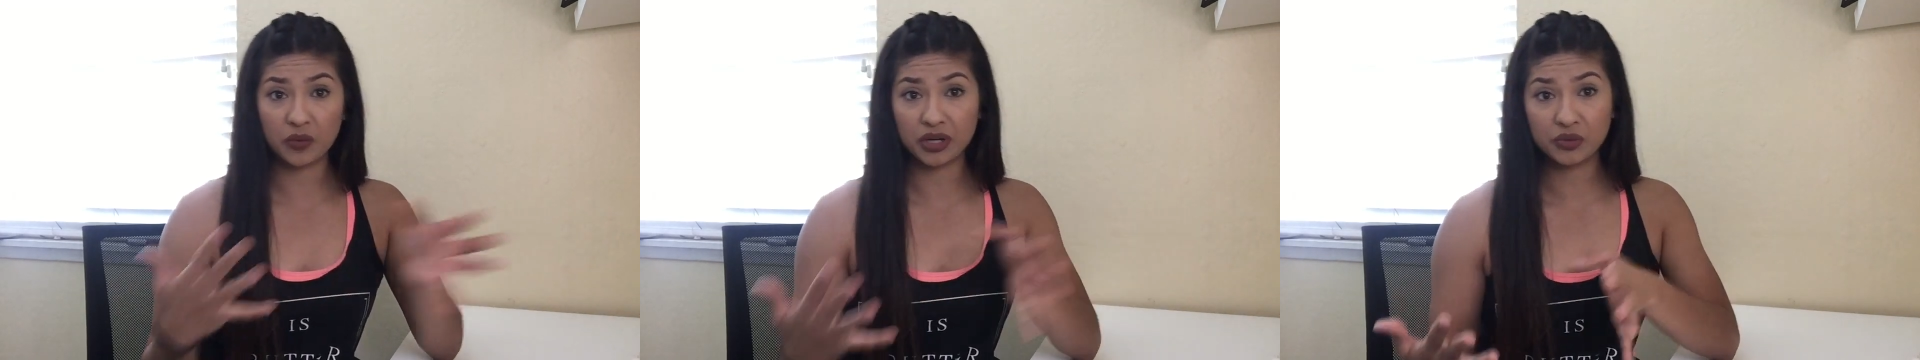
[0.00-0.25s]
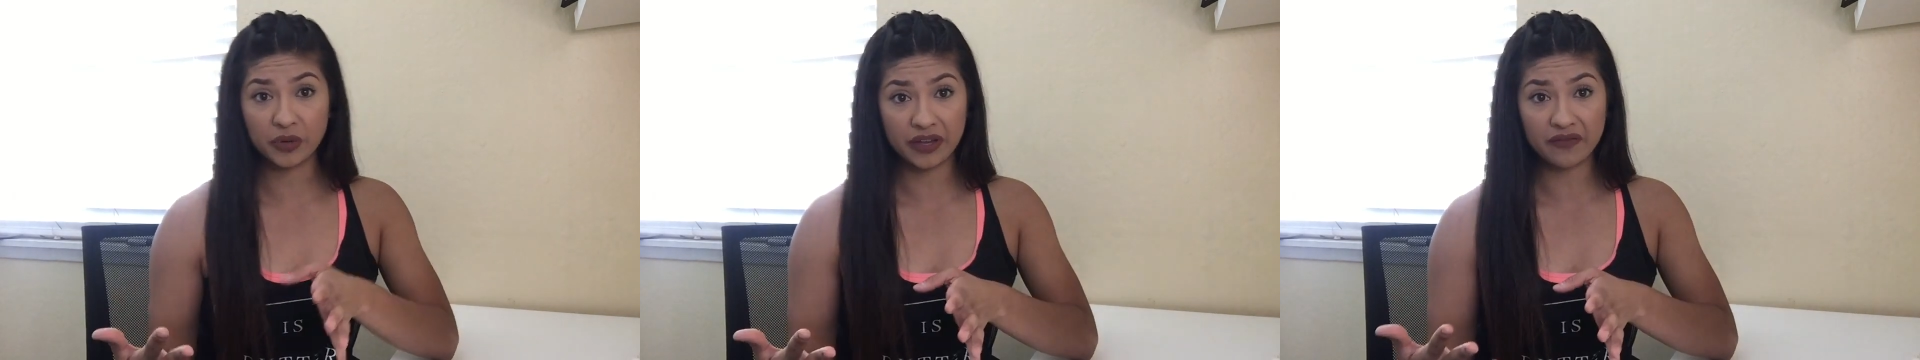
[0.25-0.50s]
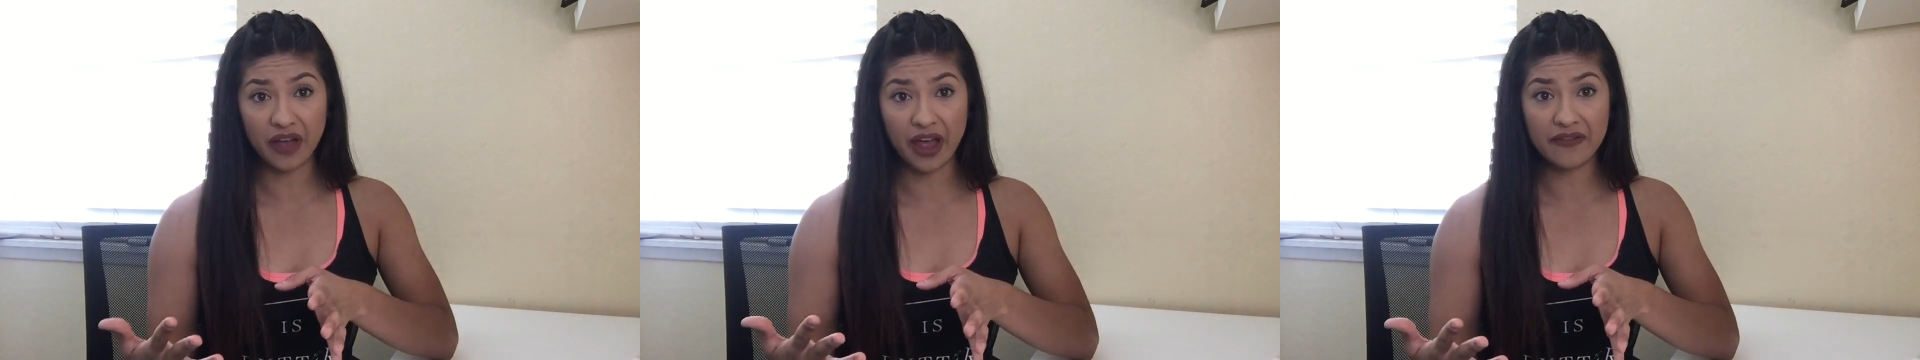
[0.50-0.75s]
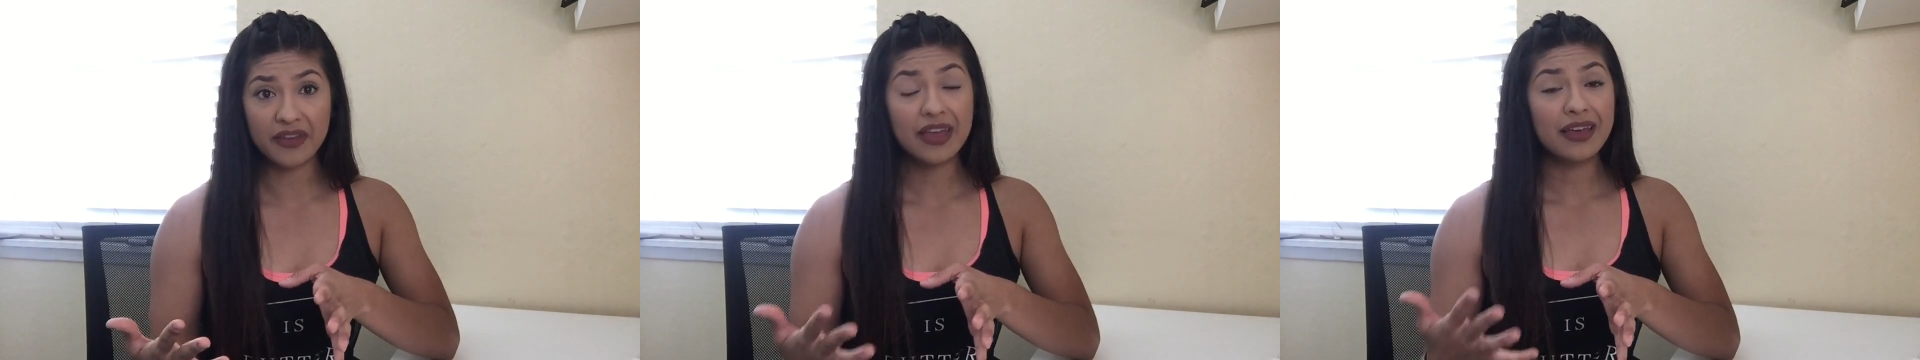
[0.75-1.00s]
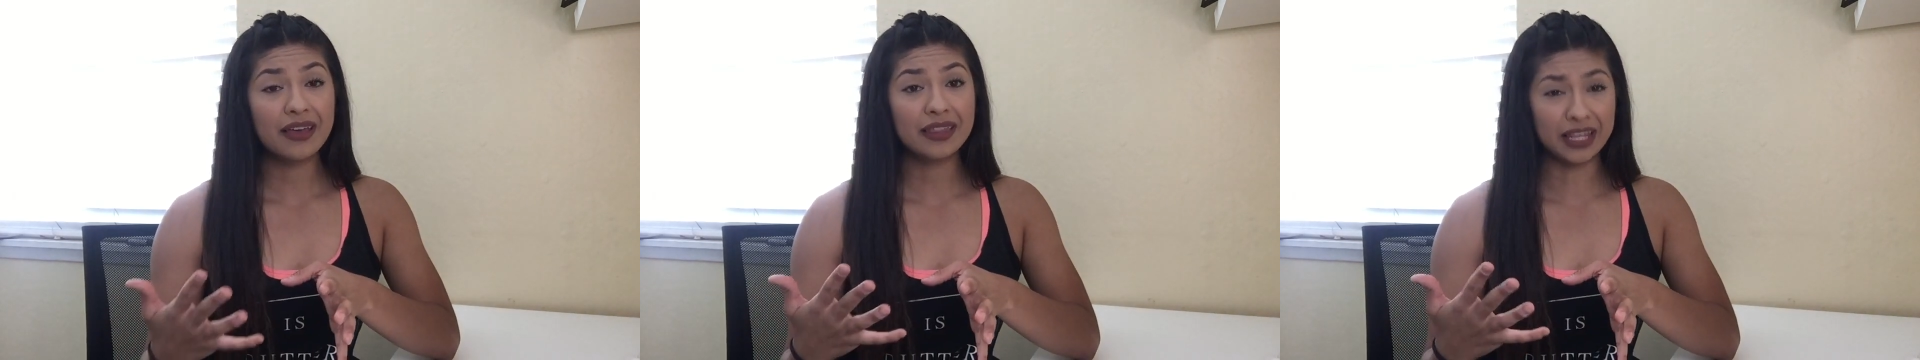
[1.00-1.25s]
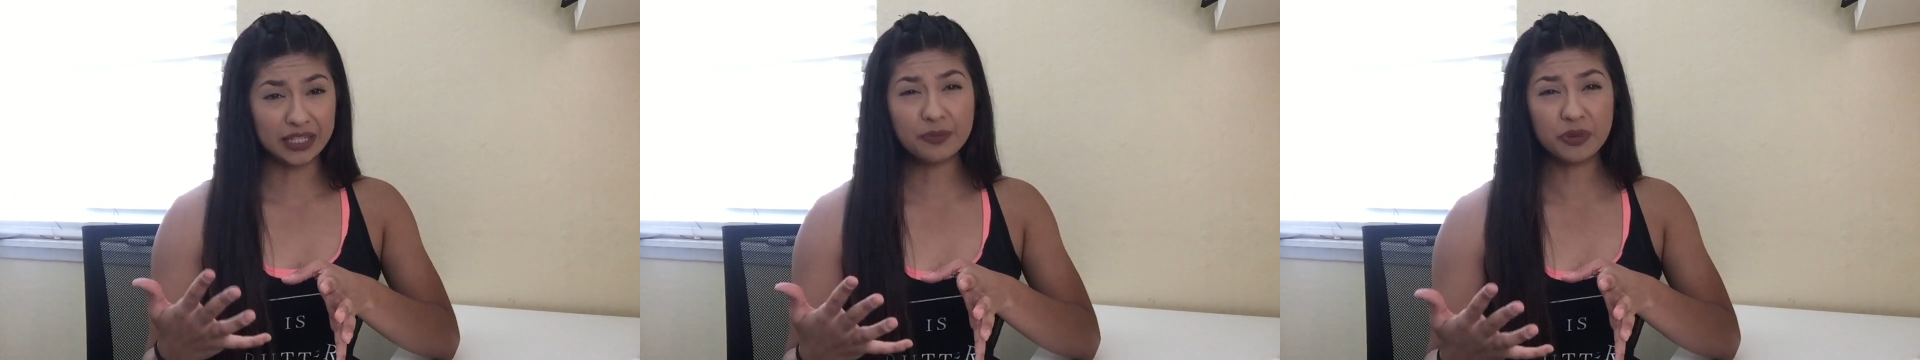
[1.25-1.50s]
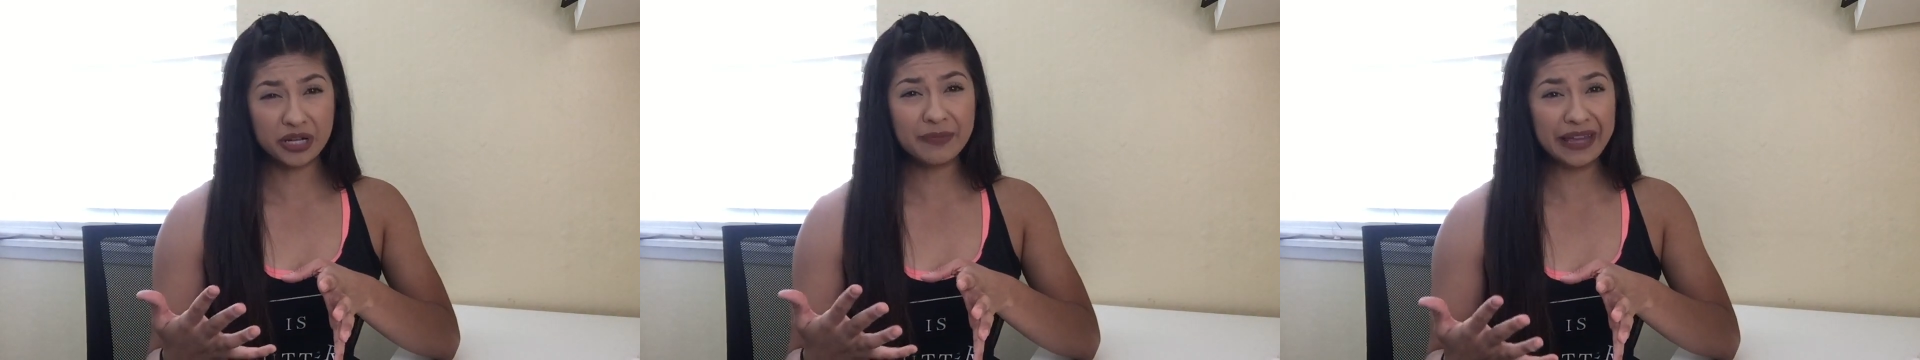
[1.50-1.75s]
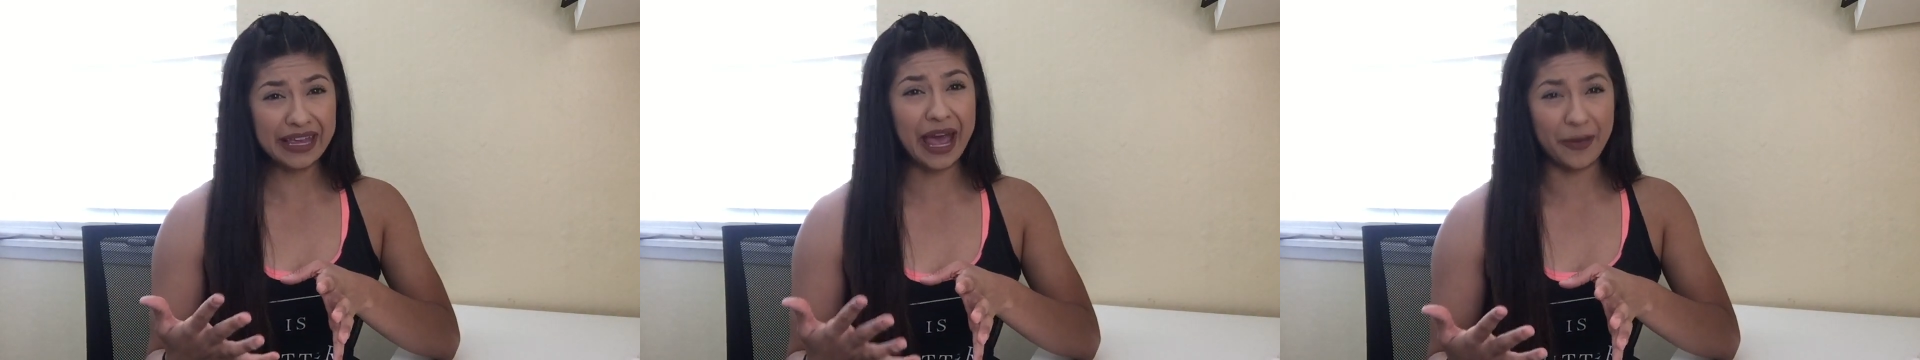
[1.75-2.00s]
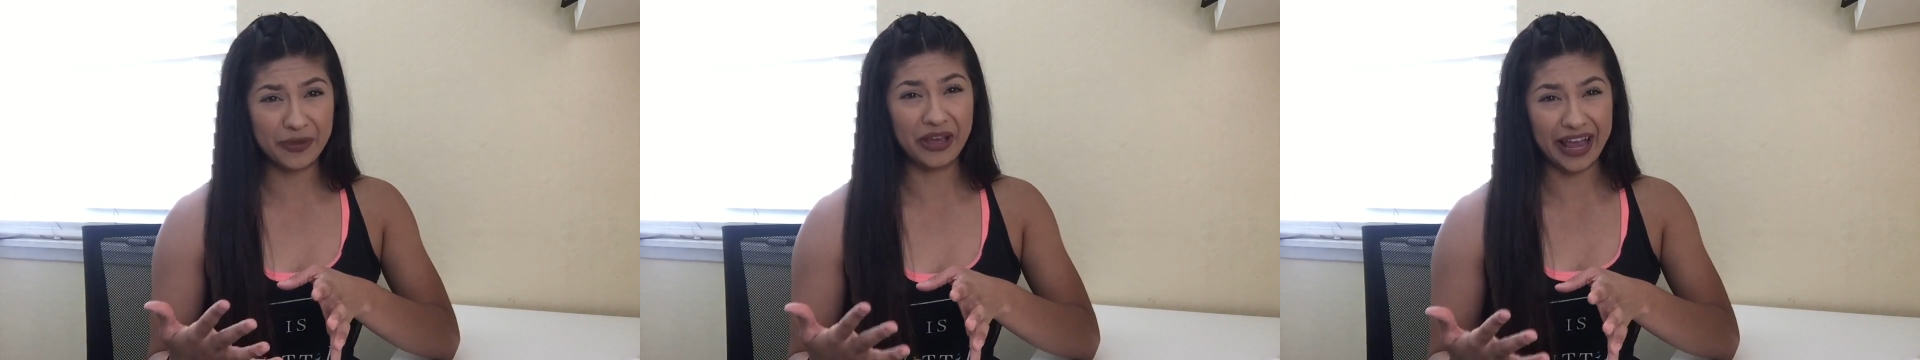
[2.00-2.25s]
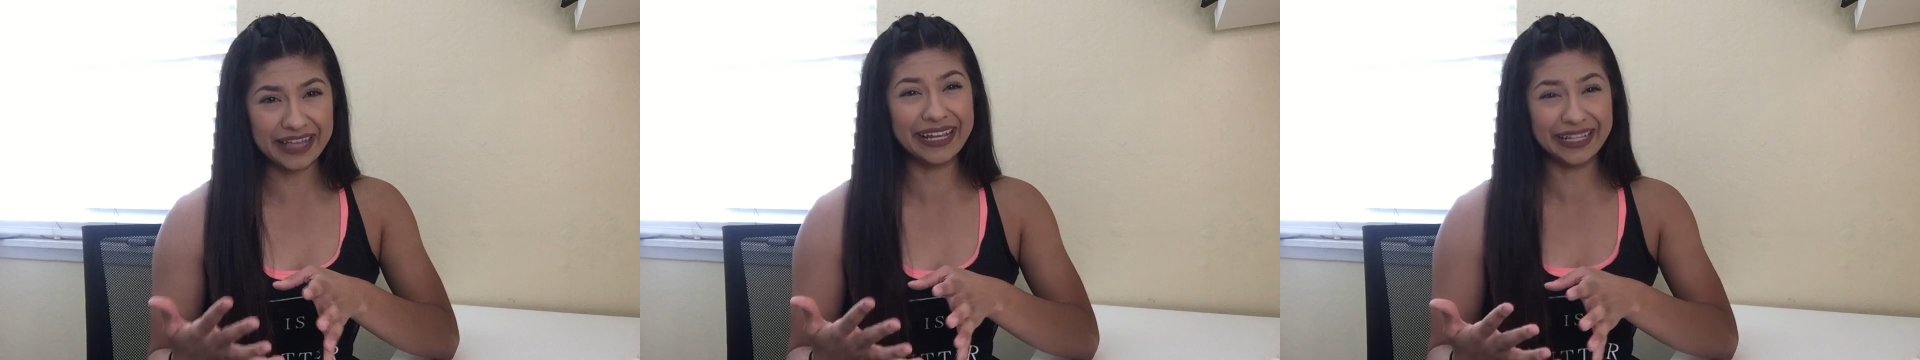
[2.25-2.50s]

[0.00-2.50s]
125. That's a pretty big gap, you guys.